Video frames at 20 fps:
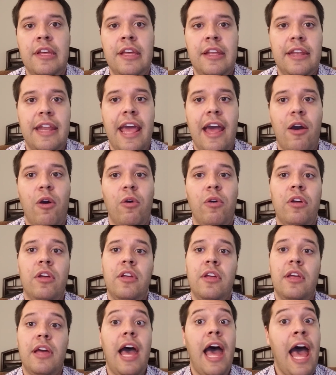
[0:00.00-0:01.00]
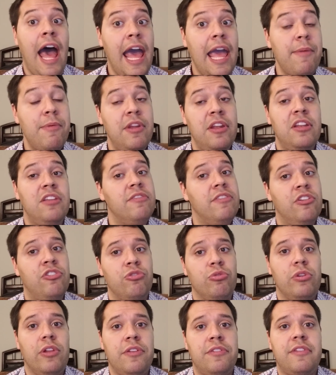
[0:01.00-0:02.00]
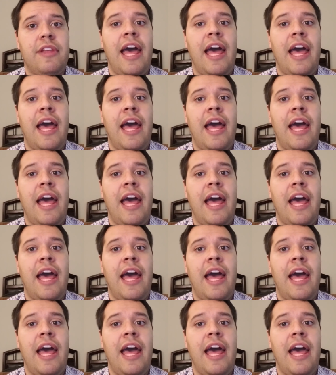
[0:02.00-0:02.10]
Now, I am an individualist.